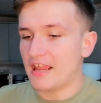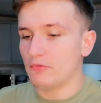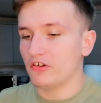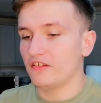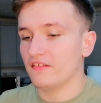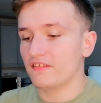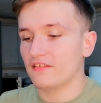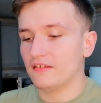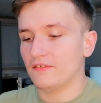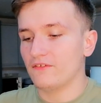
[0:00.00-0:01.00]
it
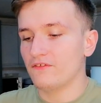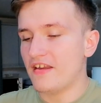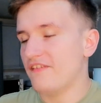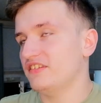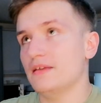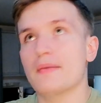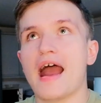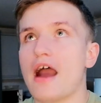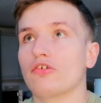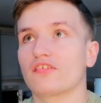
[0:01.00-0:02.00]
was
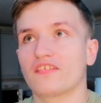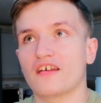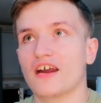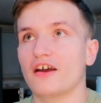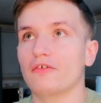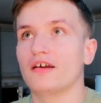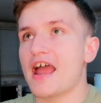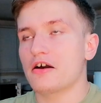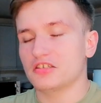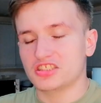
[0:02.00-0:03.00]
£15. So
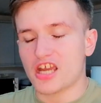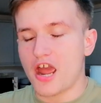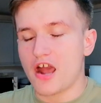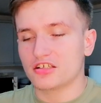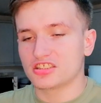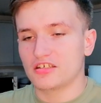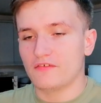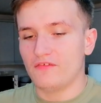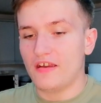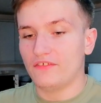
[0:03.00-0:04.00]
I got charged
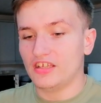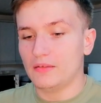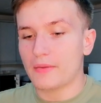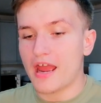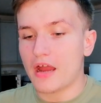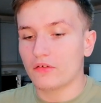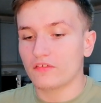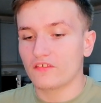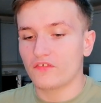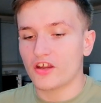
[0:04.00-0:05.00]

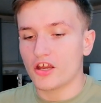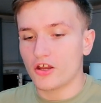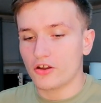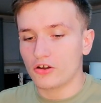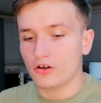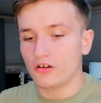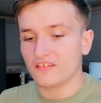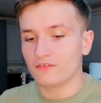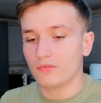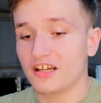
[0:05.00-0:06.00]
£15 for a
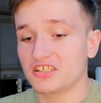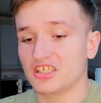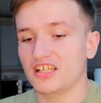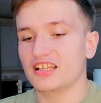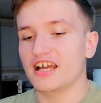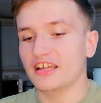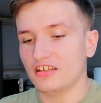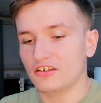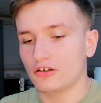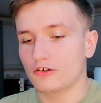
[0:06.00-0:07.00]
haircut which I didn't
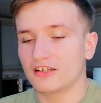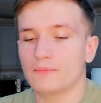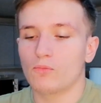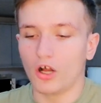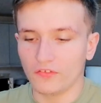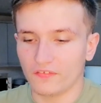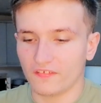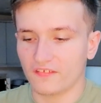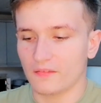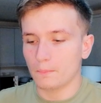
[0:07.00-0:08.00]
like or didn't
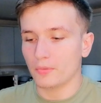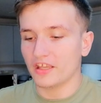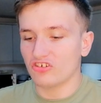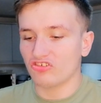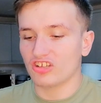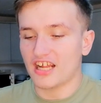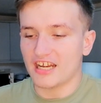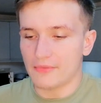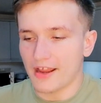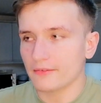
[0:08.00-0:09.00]
want. But he just did it
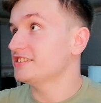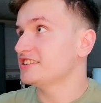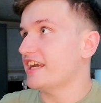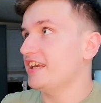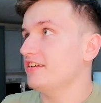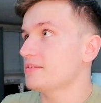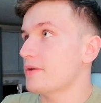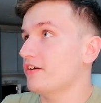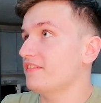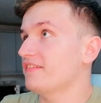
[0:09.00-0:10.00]
anyway. Saying the
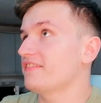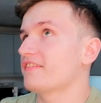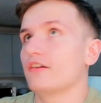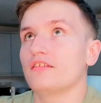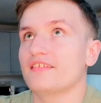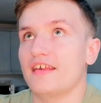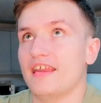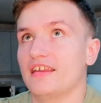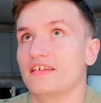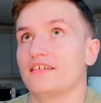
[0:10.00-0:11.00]
most
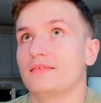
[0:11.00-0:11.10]
insulting,